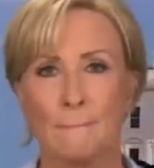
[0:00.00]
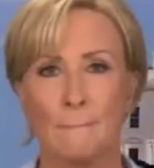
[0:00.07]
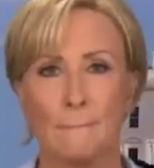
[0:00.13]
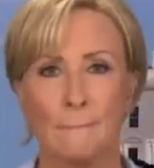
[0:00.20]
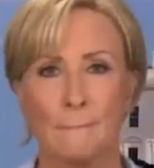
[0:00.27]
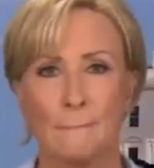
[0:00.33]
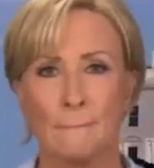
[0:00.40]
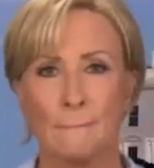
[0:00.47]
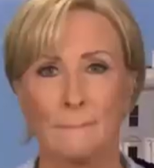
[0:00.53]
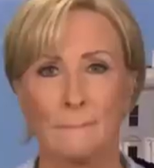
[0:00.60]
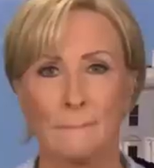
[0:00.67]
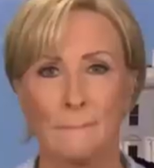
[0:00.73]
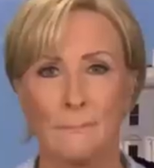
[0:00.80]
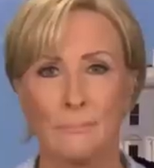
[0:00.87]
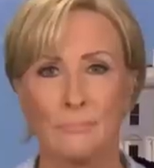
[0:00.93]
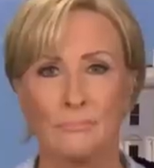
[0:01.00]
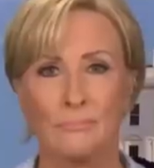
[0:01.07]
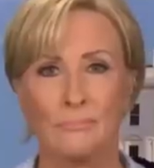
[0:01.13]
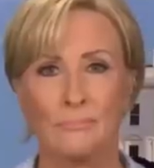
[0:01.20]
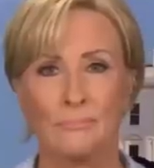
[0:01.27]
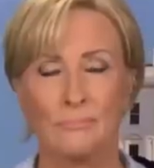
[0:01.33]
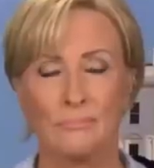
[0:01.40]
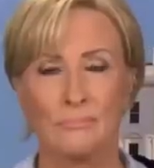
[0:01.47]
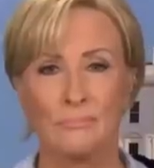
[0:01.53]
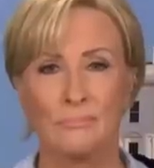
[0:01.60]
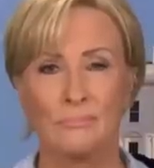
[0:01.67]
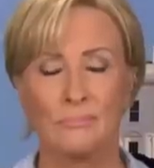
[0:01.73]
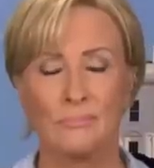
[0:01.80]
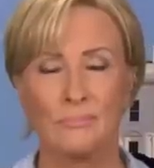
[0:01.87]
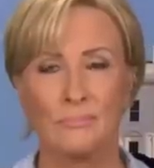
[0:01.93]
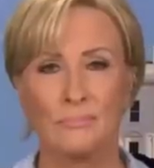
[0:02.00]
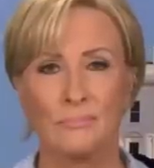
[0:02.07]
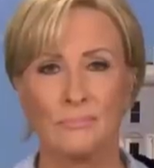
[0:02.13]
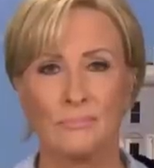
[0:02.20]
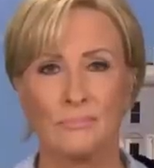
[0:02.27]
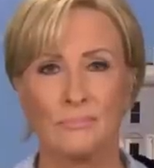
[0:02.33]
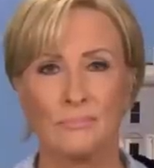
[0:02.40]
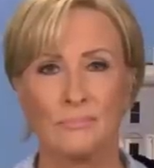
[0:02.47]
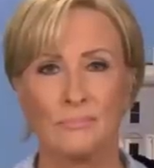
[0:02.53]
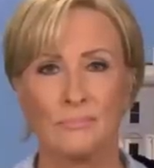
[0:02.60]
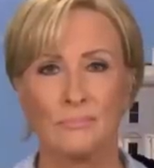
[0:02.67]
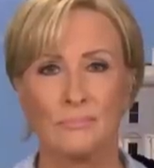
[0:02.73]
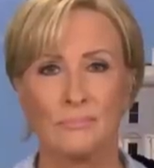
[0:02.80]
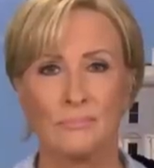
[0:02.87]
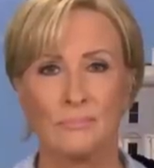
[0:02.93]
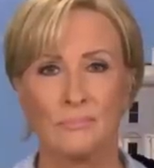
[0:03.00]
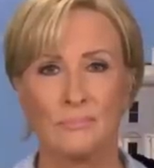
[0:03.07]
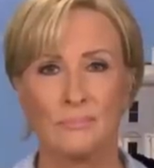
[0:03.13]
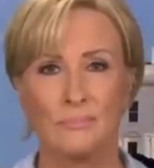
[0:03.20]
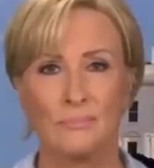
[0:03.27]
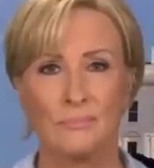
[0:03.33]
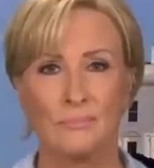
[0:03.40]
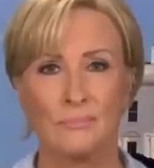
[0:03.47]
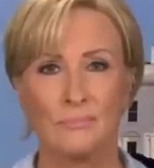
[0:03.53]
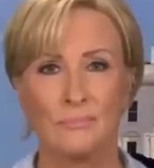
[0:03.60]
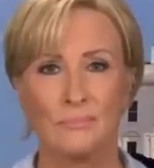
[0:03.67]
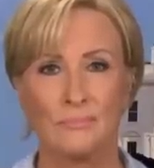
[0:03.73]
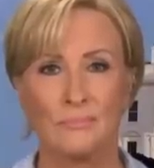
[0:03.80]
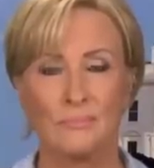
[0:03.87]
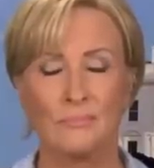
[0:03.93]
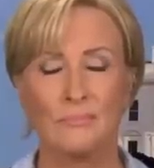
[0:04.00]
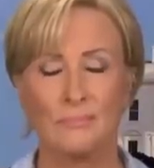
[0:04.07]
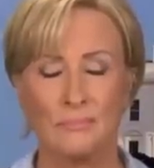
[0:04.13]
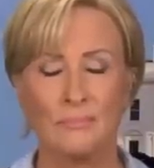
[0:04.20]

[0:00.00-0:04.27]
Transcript: No words are spoken by the person on screen.